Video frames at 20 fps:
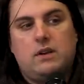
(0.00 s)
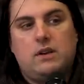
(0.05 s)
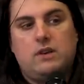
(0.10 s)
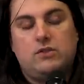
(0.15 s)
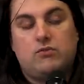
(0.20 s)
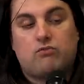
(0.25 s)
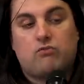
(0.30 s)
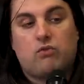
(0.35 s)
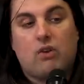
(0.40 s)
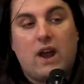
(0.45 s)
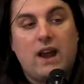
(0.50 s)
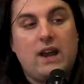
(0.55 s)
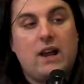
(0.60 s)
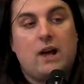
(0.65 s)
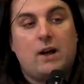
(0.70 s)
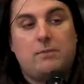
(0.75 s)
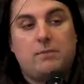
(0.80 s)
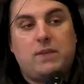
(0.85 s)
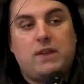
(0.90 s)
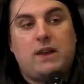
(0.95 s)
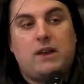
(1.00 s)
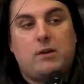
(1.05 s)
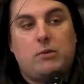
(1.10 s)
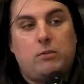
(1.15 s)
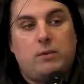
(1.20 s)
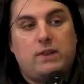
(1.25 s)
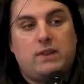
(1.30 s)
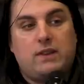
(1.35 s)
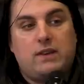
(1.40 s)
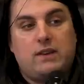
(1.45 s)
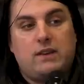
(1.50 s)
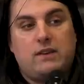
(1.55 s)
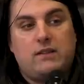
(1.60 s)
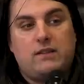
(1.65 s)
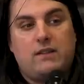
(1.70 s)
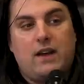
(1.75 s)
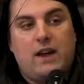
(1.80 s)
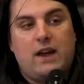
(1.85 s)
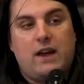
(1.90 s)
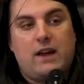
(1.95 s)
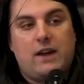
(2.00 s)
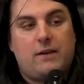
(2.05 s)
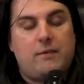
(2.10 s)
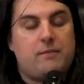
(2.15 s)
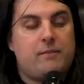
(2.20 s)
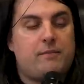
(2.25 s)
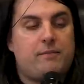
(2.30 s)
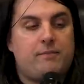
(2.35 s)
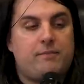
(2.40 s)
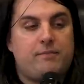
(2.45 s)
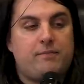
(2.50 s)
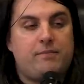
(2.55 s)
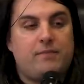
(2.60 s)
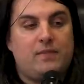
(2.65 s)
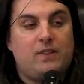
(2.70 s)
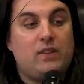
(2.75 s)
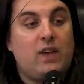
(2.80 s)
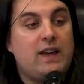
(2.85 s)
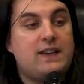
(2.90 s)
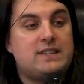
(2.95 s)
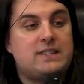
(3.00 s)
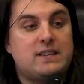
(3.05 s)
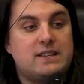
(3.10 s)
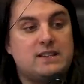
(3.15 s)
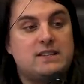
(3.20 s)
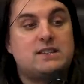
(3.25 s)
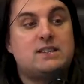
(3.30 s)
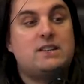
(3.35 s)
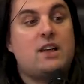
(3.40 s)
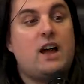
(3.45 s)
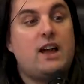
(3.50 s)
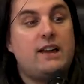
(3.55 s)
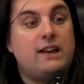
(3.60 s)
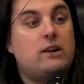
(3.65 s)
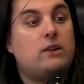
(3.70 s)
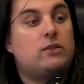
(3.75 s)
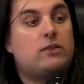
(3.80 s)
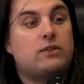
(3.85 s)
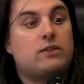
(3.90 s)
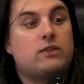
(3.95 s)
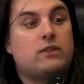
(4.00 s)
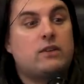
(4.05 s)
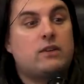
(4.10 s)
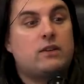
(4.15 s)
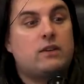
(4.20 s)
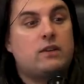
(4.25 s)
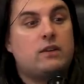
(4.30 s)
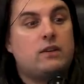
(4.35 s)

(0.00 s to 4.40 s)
is right up there with the uh, licensed titles.